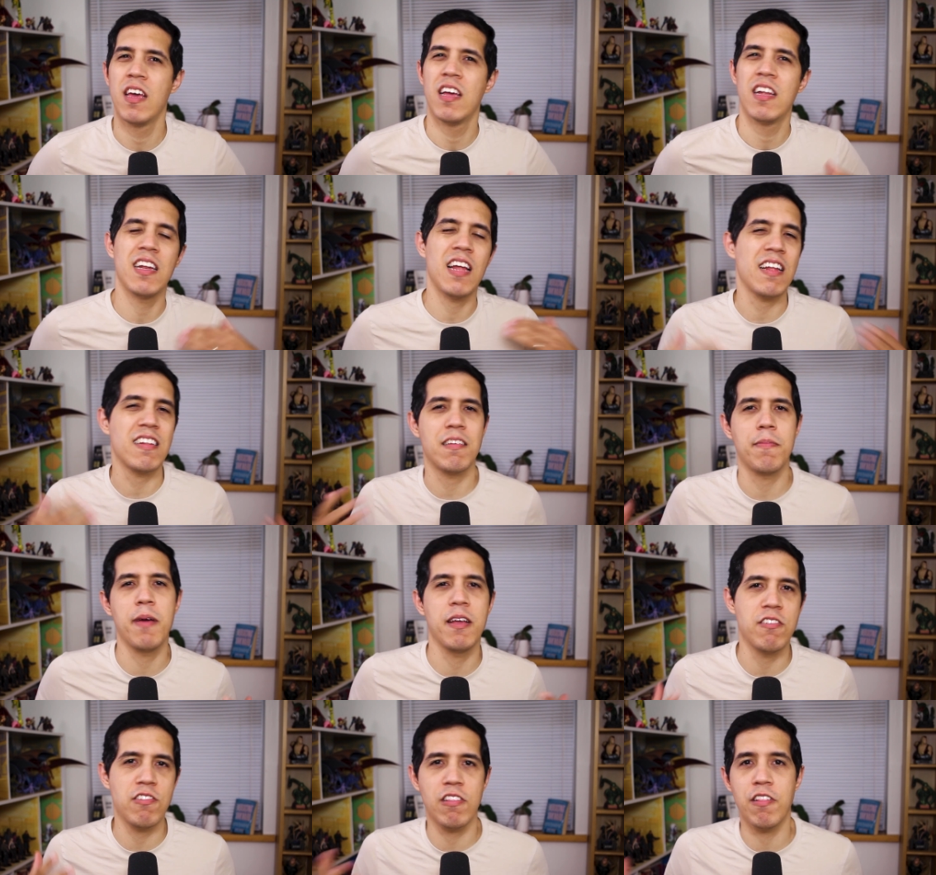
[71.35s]
Not to
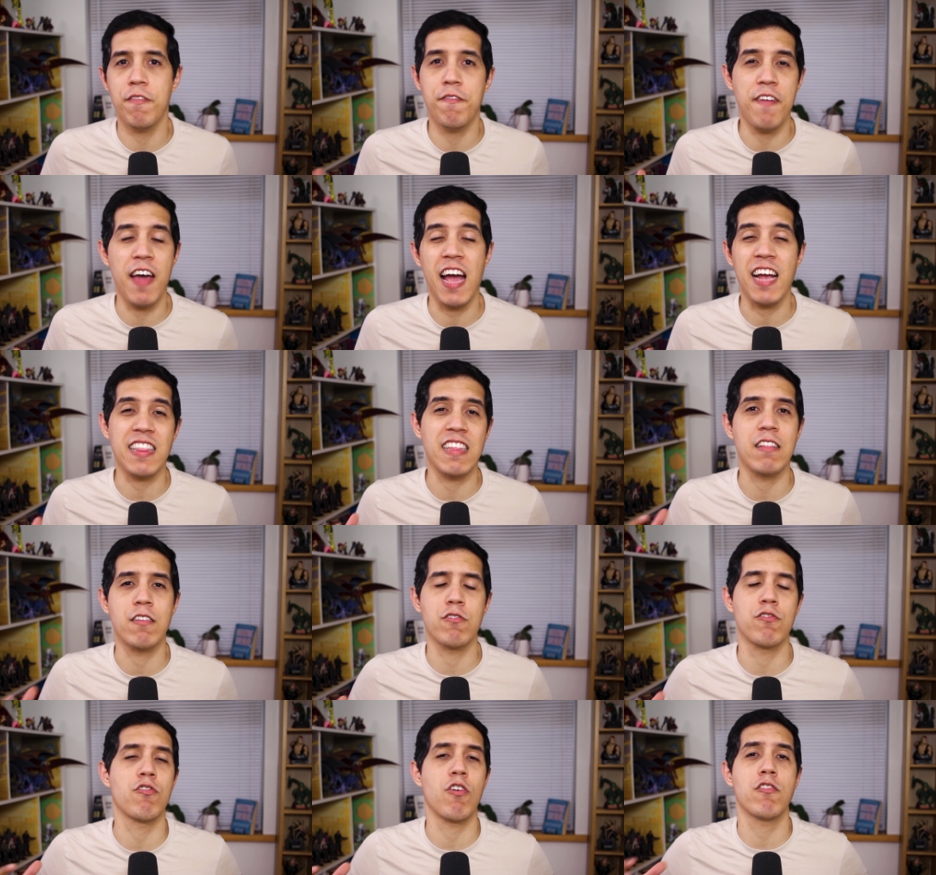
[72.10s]
mention the fact that
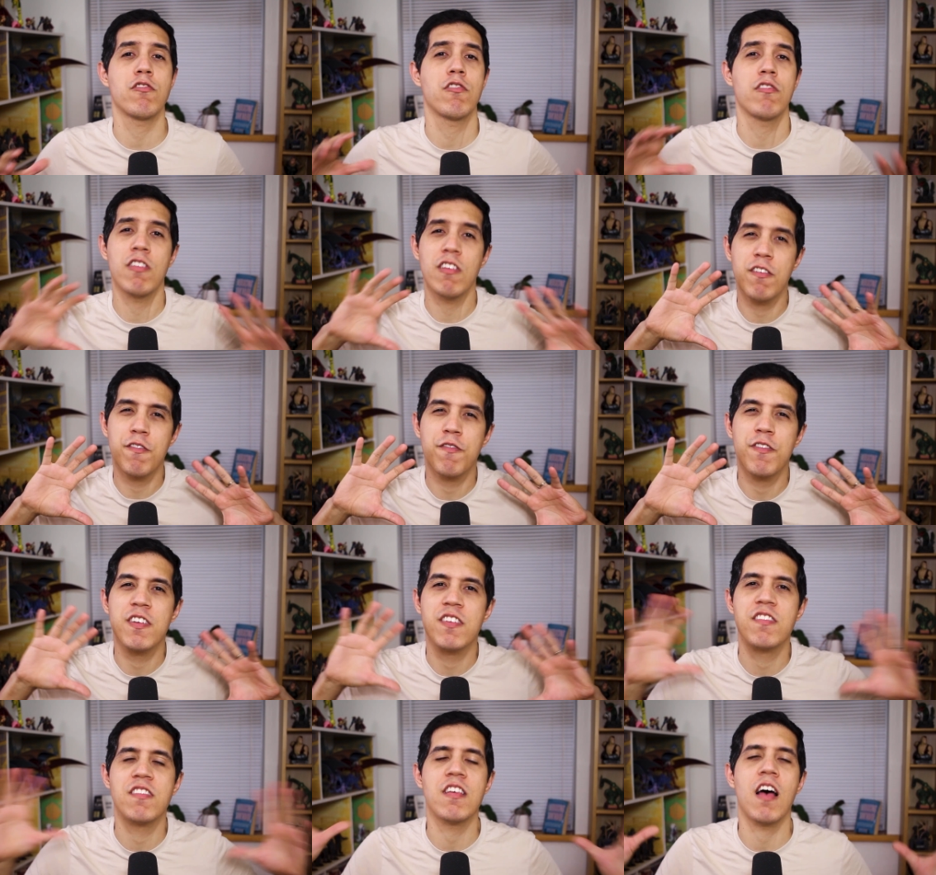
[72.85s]
there's also this
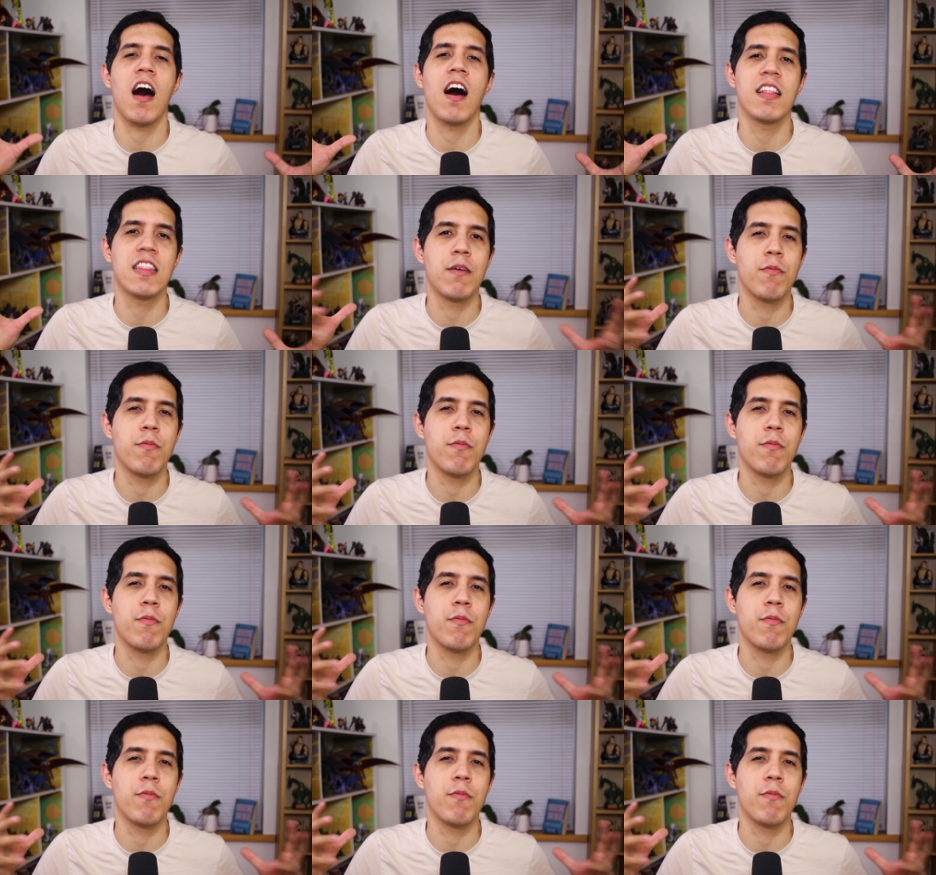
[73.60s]
facade